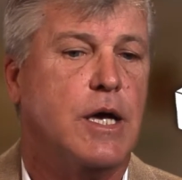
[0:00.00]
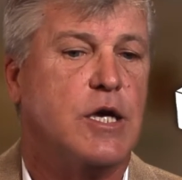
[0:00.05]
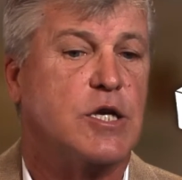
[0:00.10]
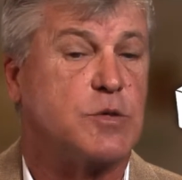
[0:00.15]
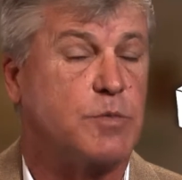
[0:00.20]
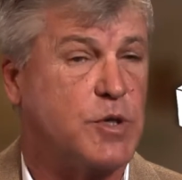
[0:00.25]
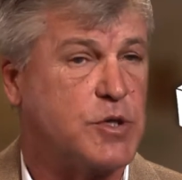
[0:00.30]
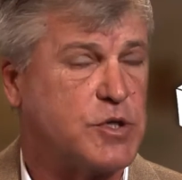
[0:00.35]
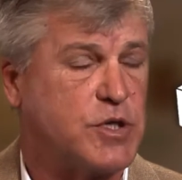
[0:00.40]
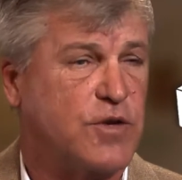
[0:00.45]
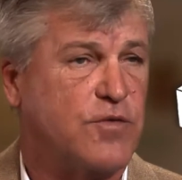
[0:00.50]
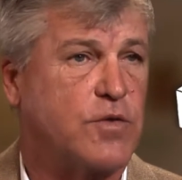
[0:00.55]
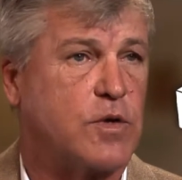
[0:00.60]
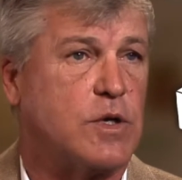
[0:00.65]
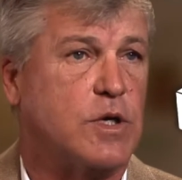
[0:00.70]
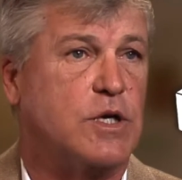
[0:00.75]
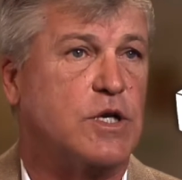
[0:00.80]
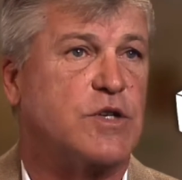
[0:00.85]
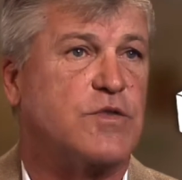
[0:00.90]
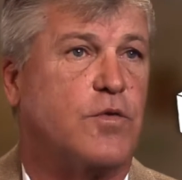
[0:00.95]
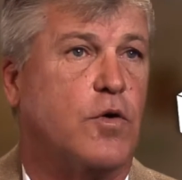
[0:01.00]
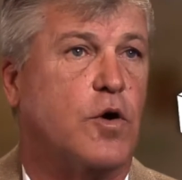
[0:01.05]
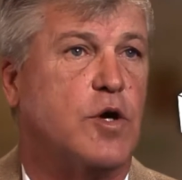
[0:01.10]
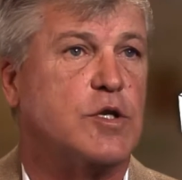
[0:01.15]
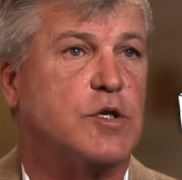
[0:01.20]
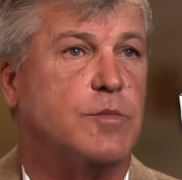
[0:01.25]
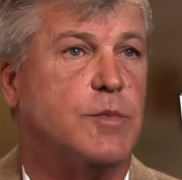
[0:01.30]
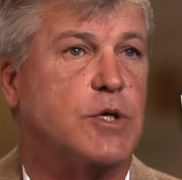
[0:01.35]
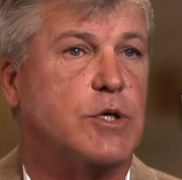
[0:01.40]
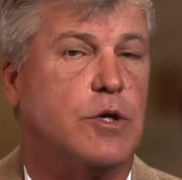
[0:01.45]
specifically as far
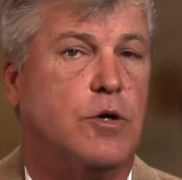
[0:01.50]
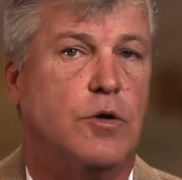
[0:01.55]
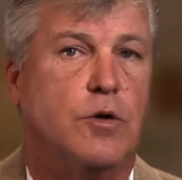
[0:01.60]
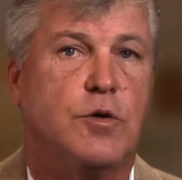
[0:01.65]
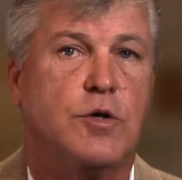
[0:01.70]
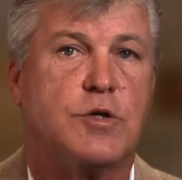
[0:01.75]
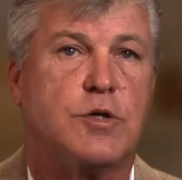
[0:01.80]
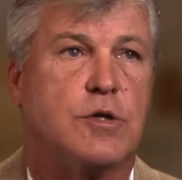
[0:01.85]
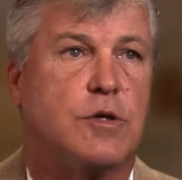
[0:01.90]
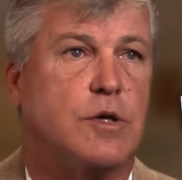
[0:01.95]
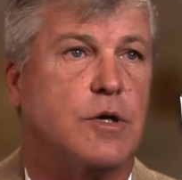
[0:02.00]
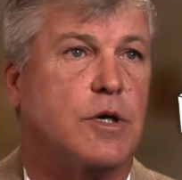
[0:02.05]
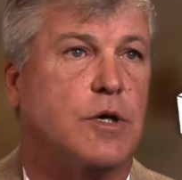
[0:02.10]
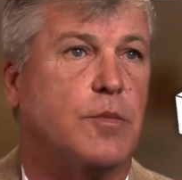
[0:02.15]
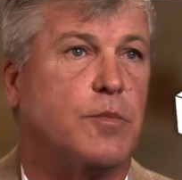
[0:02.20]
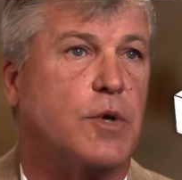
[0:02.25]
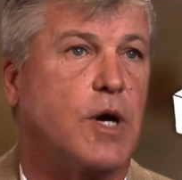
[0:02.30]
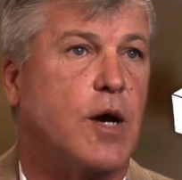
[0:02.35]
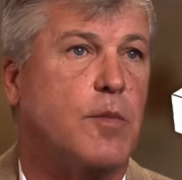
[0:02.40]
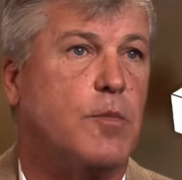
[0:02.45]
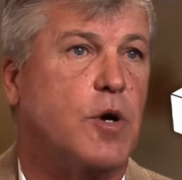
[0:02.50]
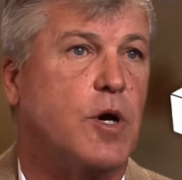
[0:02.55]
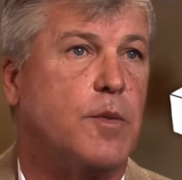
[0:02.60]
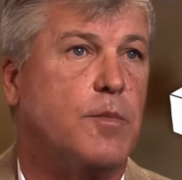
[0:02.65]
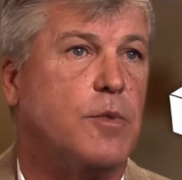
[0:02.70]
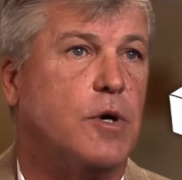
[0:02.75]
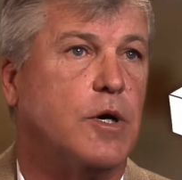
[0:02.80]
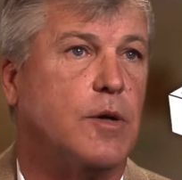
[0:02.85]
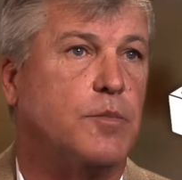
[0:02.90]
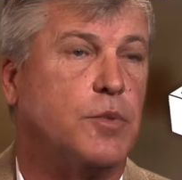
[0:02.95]
as the materials, uh, the primary
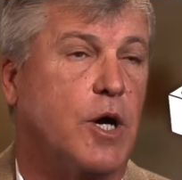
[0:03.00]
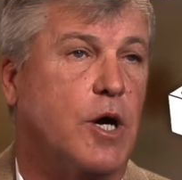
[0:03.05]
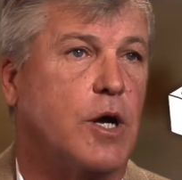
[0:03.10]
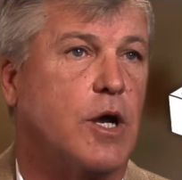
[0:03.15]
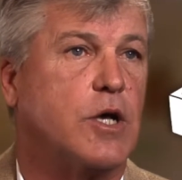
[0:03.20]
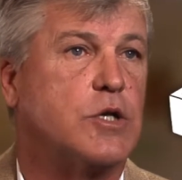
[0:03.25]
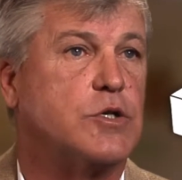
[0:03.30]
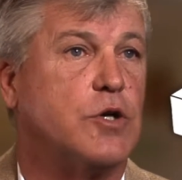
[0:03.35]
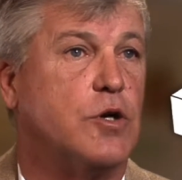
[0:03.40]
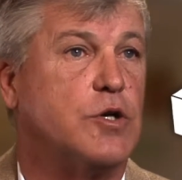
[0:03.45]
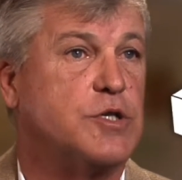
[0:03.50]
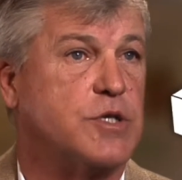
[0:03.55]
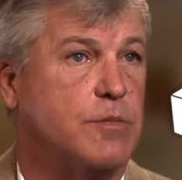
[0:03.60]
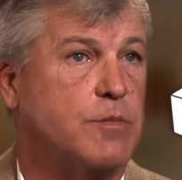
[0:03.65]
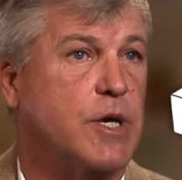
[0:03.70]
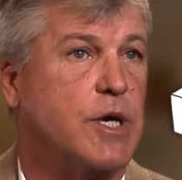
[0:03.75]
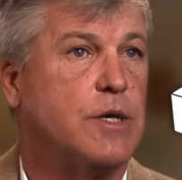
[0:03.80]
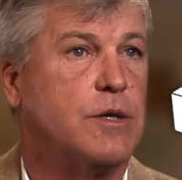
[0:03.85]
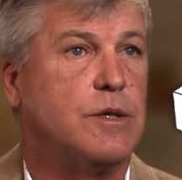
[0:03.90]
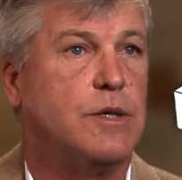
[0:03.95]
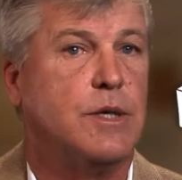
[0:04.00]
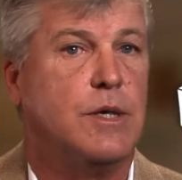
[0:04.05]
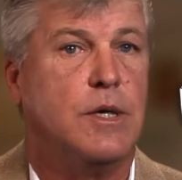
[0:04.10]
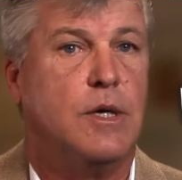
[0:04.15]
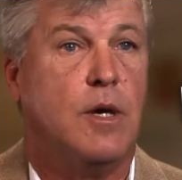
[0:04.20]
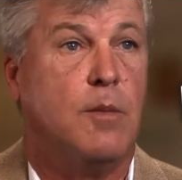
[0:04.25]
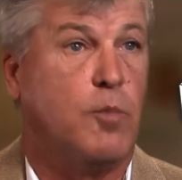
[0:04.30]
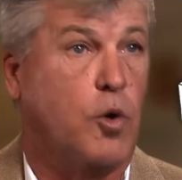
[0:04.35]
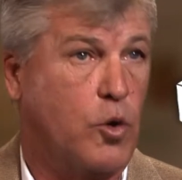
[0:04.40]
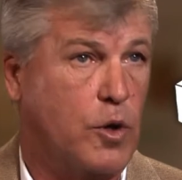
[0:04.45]
uh, products are cement,
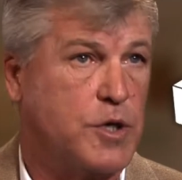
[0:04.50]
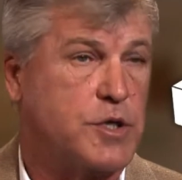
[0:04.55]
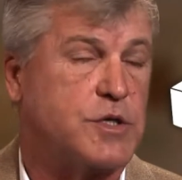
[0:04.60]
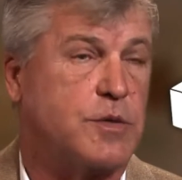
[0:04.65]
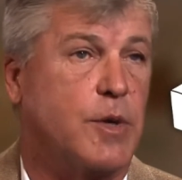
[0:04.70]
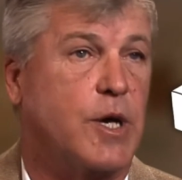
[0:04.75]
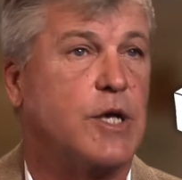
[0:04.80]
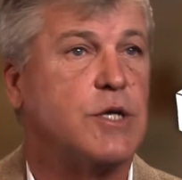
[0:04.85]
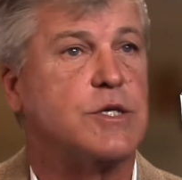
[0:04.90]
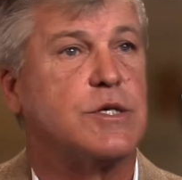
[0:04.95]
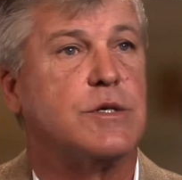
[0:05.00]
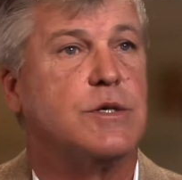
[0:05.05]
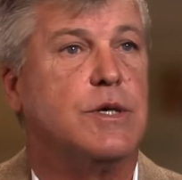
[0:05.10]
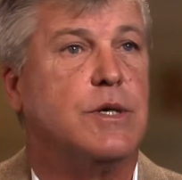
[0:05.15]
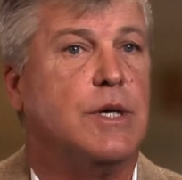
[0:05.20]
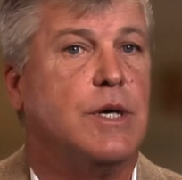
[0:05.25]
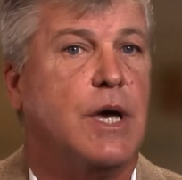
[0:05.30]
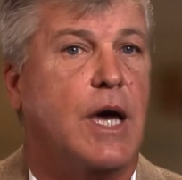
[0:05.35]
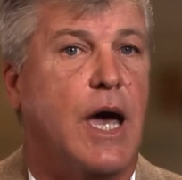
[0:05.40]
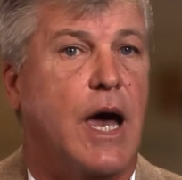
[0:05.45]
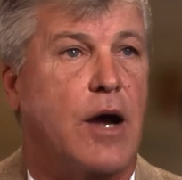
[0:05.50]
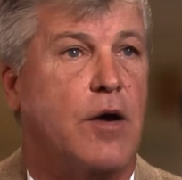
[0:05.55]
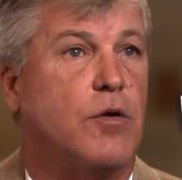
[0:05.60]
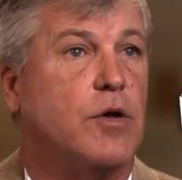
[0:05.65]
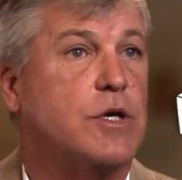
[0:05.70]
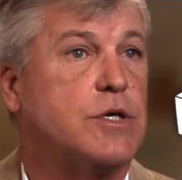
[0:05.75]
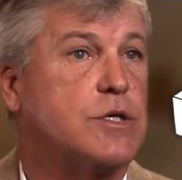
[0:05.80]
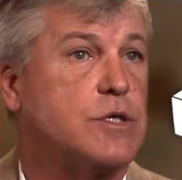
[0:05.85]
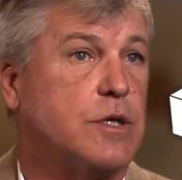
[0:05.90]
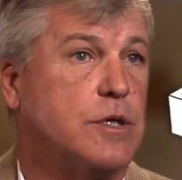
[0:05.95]
Portland cements,
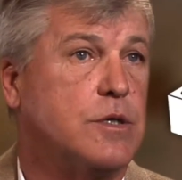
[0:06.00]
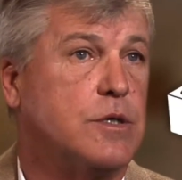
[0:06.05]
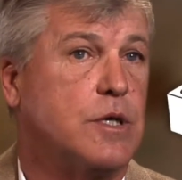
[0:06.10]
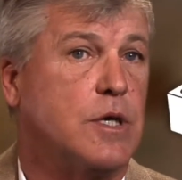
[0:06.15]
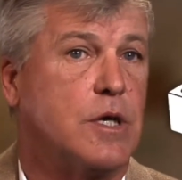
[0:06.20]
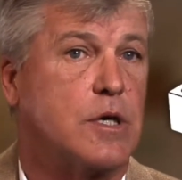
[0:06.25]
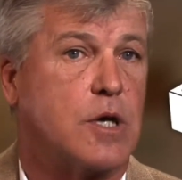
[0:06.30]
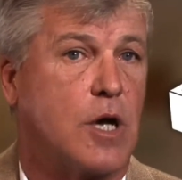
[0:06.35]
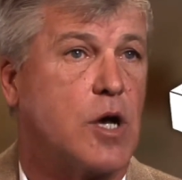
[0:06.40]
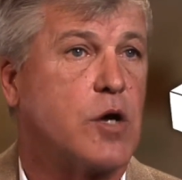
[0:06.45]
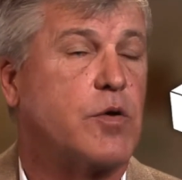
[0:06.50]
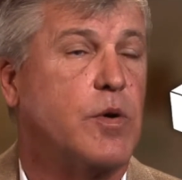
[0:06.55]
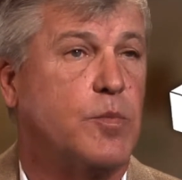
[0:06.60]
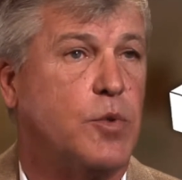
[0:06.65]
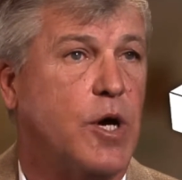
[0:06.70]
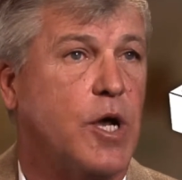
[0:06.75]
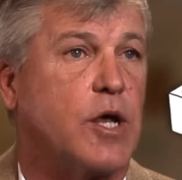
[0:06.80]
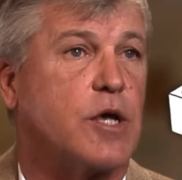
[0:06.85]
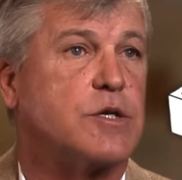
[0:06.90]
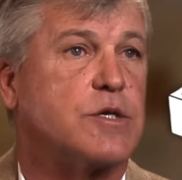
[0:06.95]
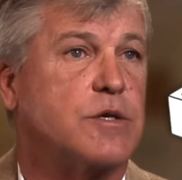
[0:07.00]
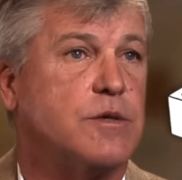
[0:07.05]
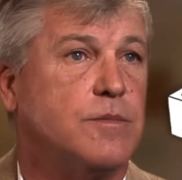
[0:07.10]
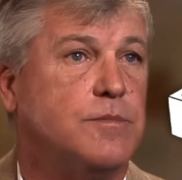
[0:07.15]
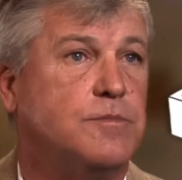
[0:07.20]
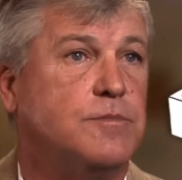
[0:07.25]
aggregates, and uh, concrete products.